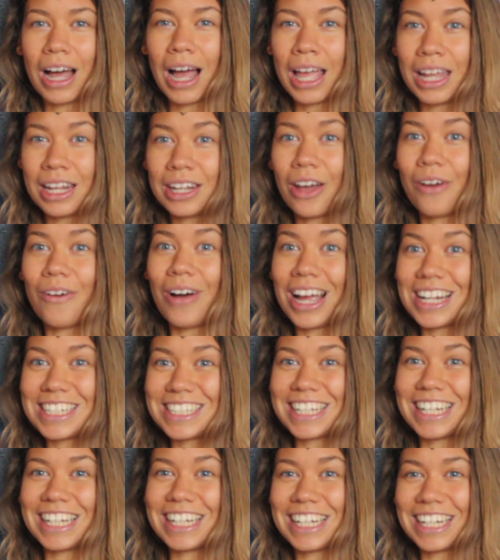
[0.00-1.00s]
I know I
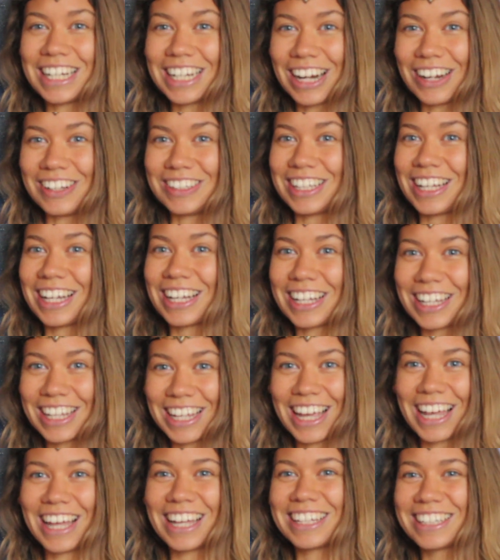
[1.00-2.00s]
did, and I was like,
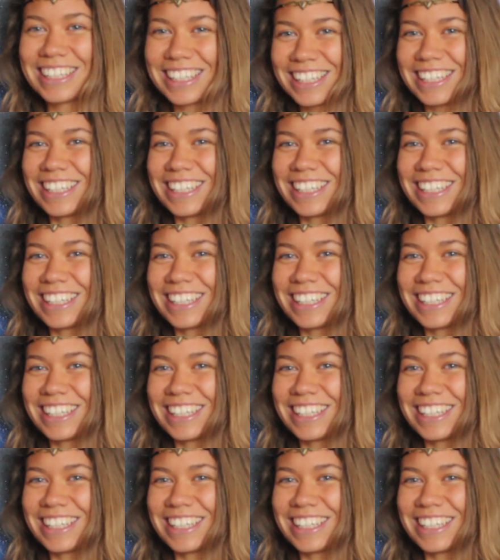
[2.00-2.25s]
yeah.